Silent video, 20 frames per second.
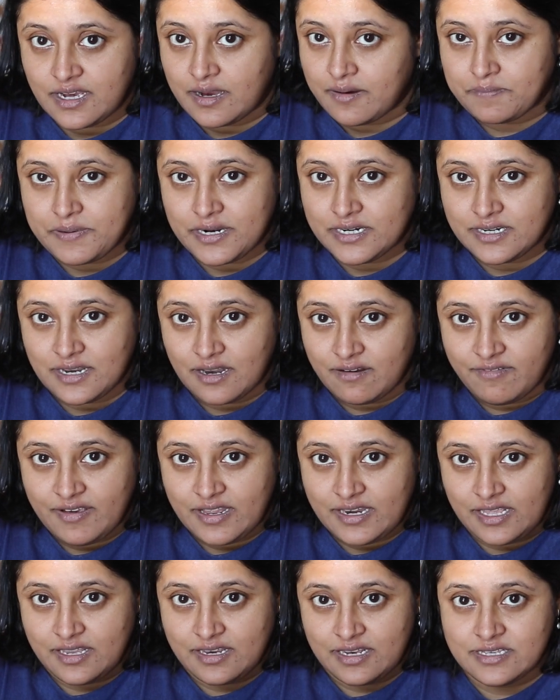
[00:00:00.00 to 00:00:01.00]
up until
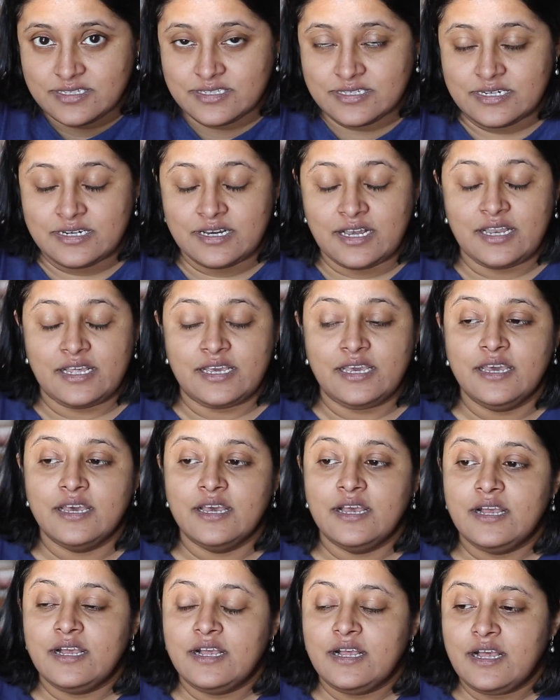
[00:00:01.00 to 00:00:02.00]
very recently.
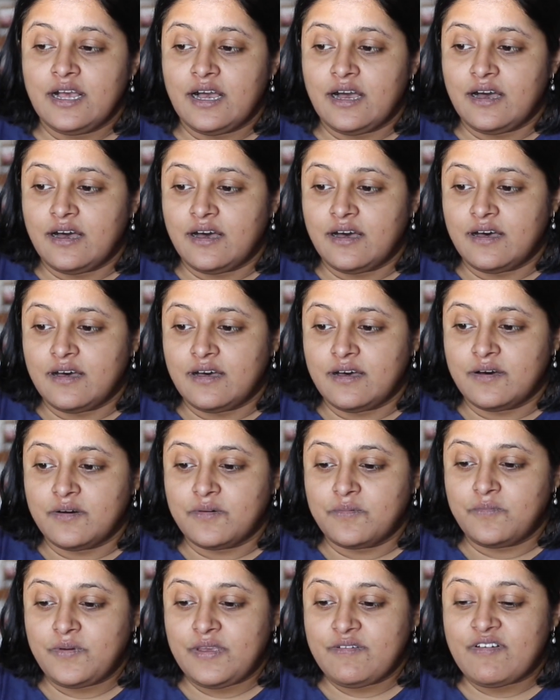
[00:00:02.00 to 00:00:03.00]

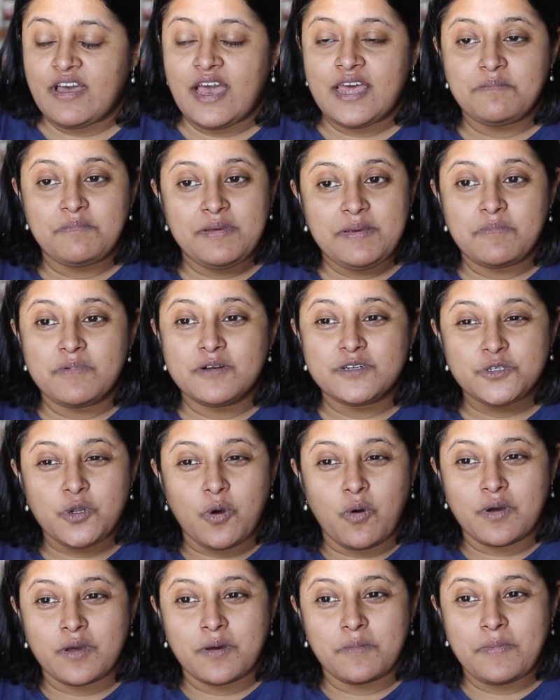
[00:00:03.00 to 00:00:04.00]
We've had people
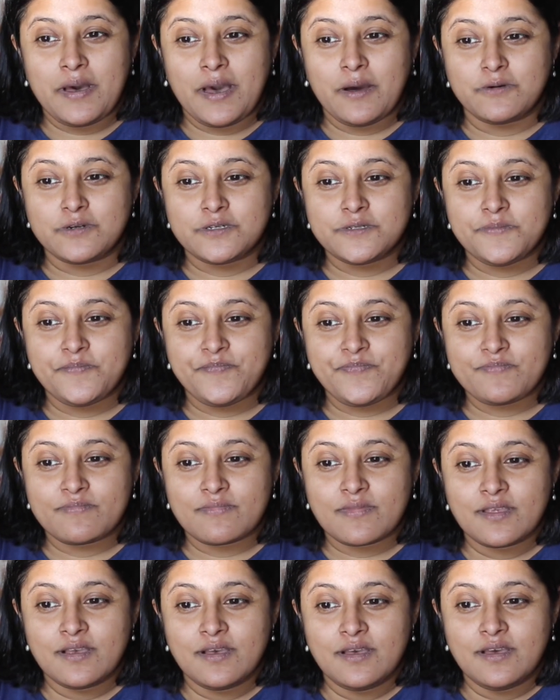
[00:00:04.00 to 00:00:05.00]
talk about
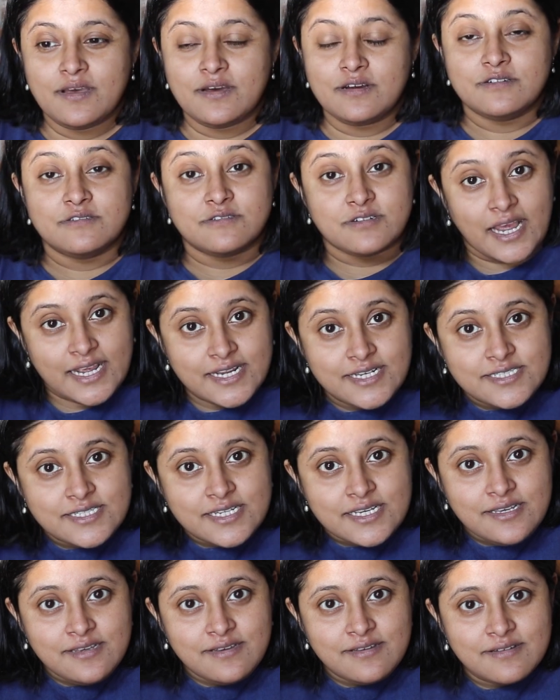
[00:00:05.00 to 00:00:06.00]

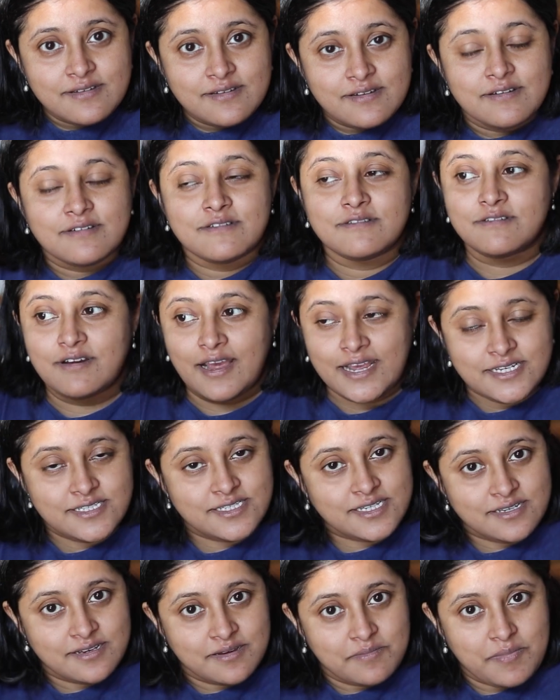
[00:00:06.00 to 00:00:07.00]
writing,
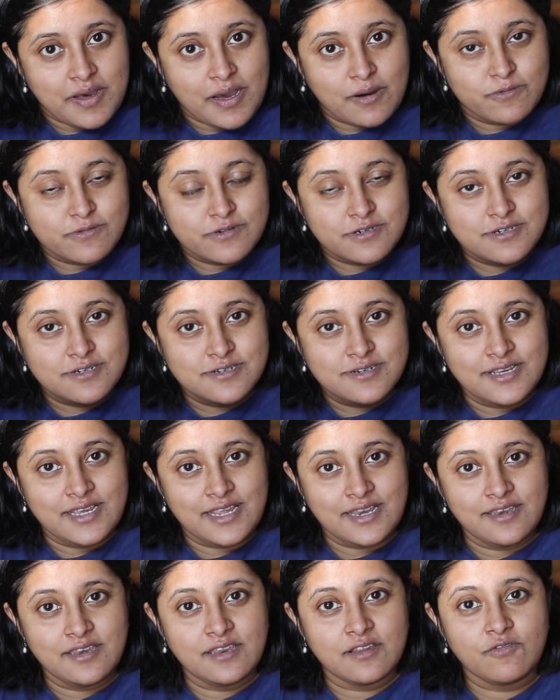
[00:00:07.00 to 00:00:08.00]
writing about
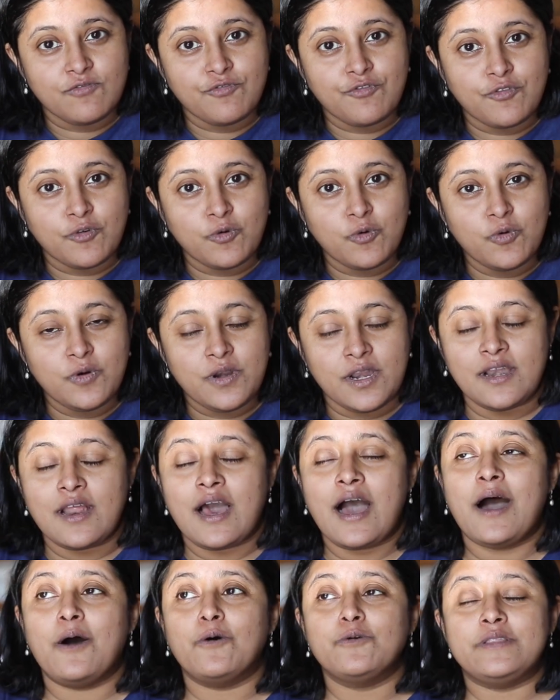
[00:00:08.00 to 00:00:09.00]
Indian food and
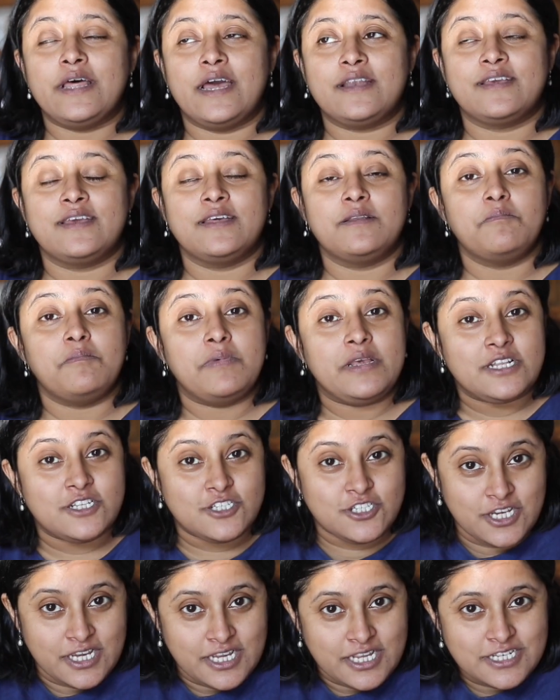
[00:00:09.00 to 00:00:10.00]
how that can be
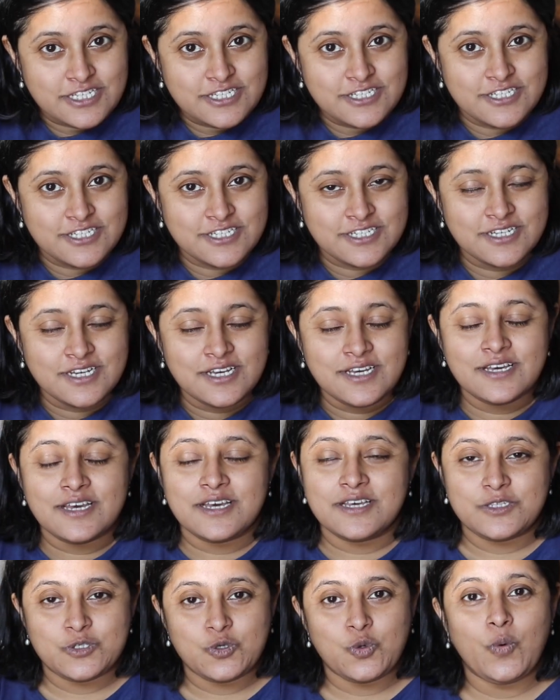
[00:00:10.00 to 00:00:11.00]
changed
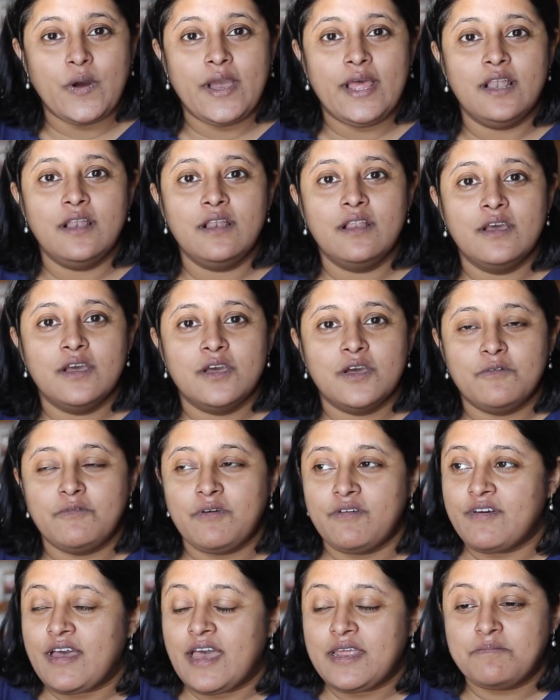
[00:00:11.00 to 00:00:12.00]
as well.
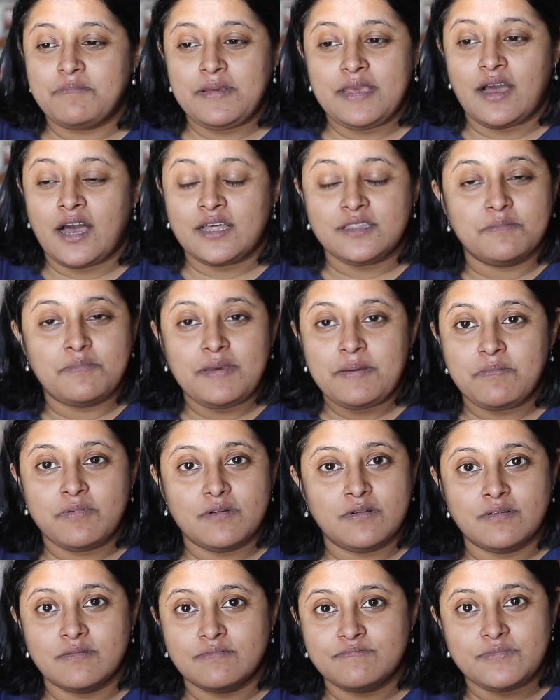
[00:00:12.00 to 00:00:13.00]
We've had other
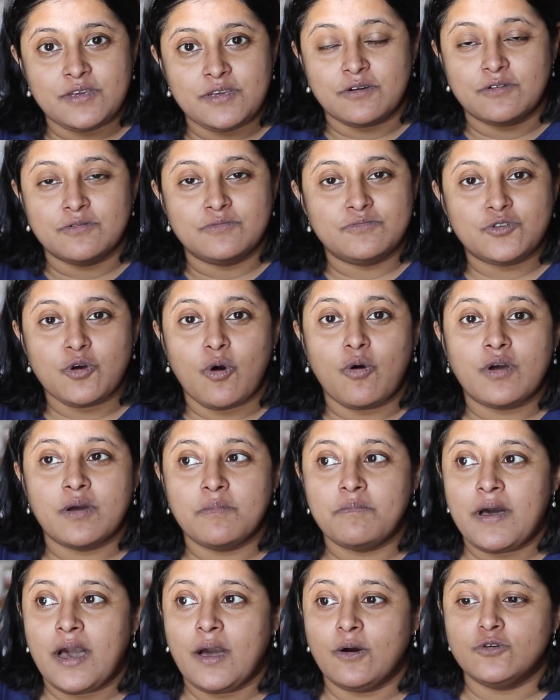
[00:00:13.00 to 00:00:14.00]
people, talk
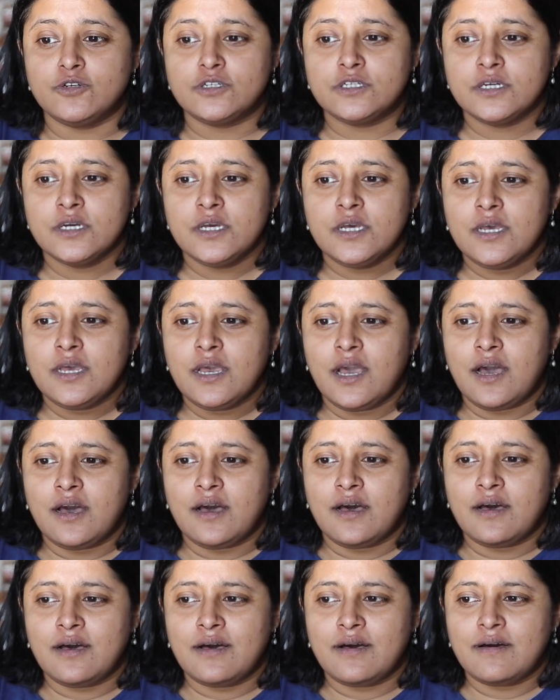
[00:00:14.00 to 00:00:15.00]
about
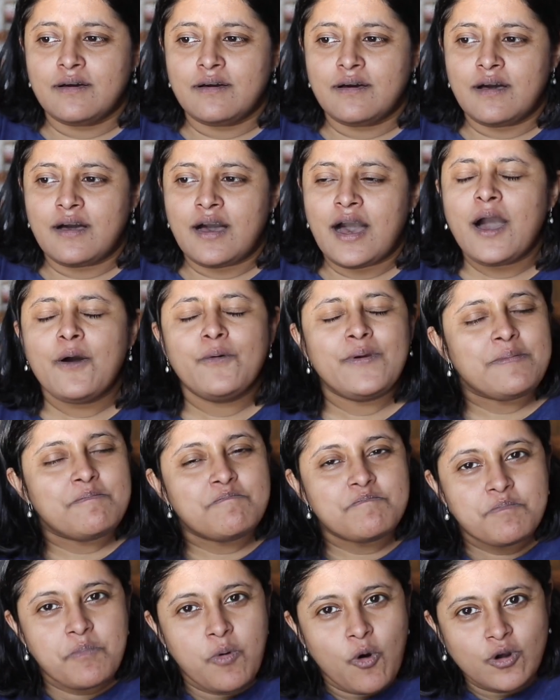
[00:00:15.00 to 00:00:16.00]
how
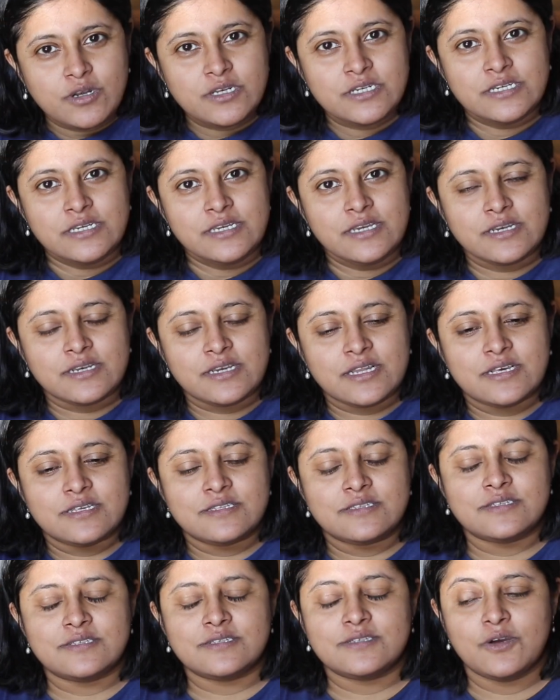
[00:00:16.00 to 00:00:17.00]
important it
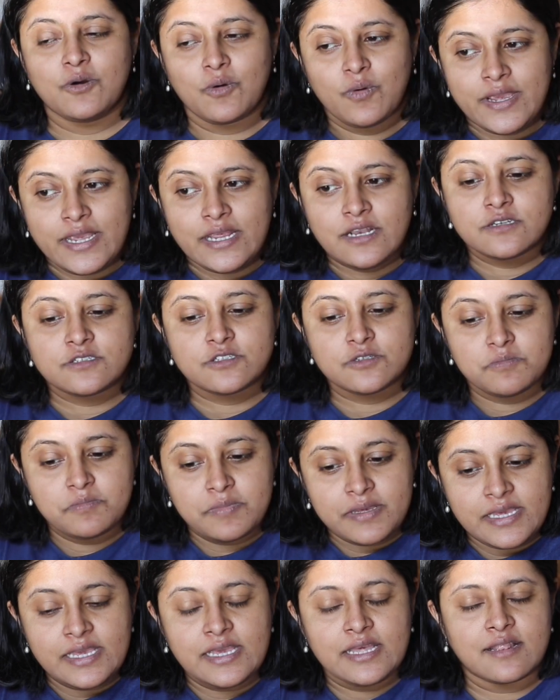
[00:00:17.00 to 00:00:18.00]
is going to
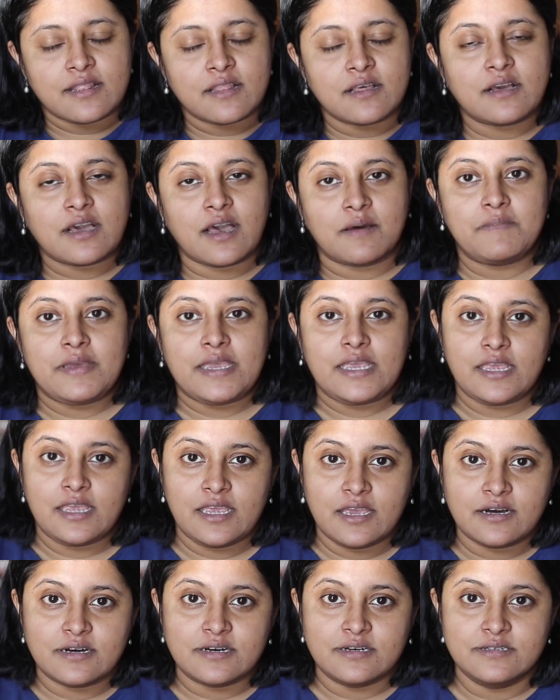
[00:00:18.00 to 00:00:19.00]
be in the coming
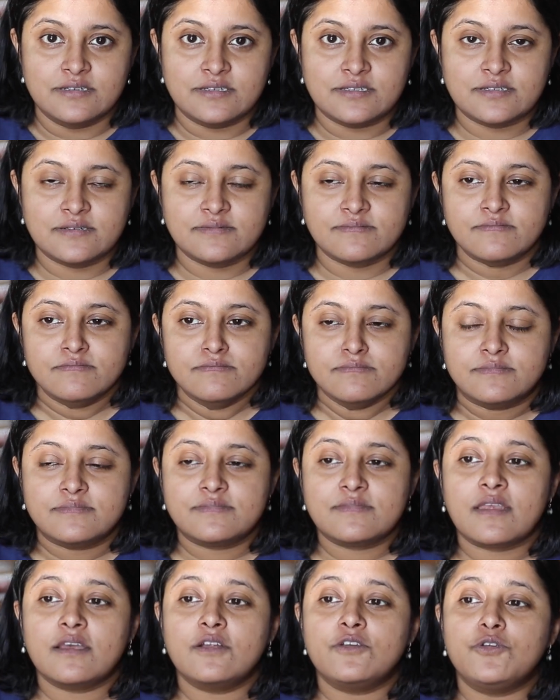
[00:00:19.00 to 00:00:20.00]
years
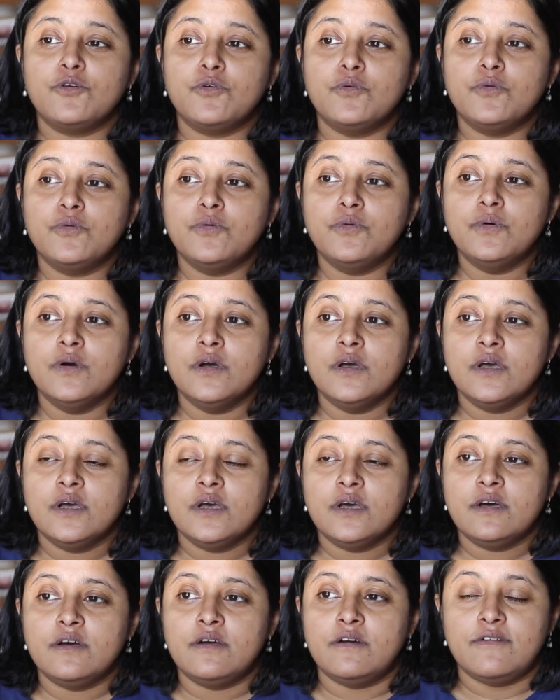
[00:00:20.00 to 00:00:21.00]
to
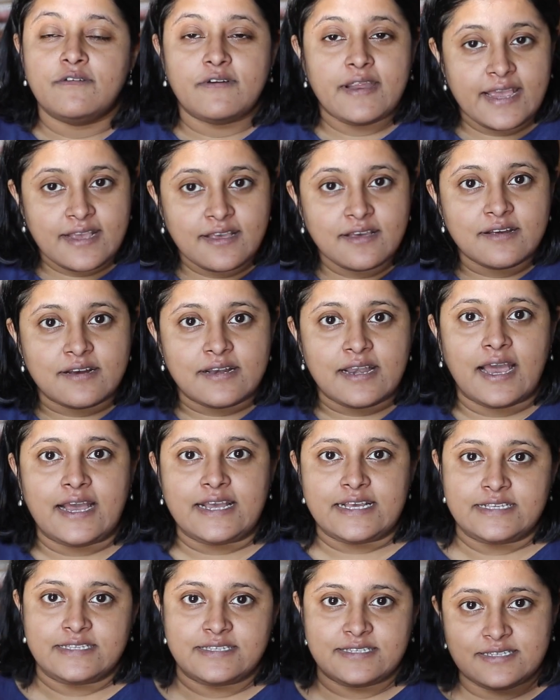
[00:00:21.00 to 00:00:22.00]

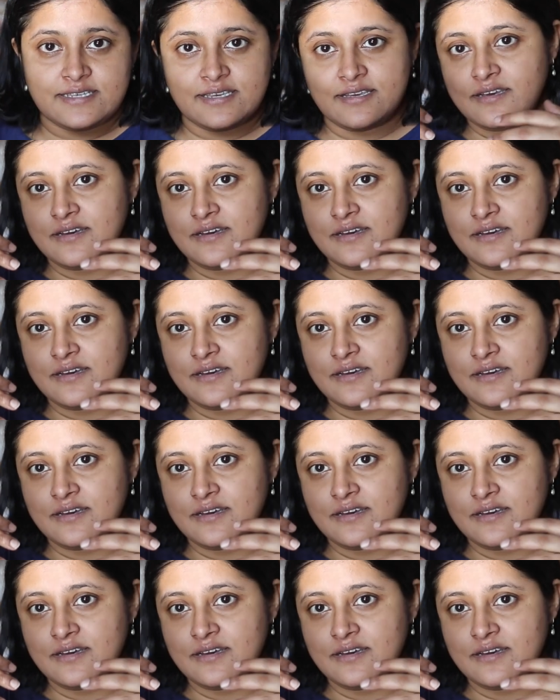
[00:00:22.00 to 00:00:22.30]
recognize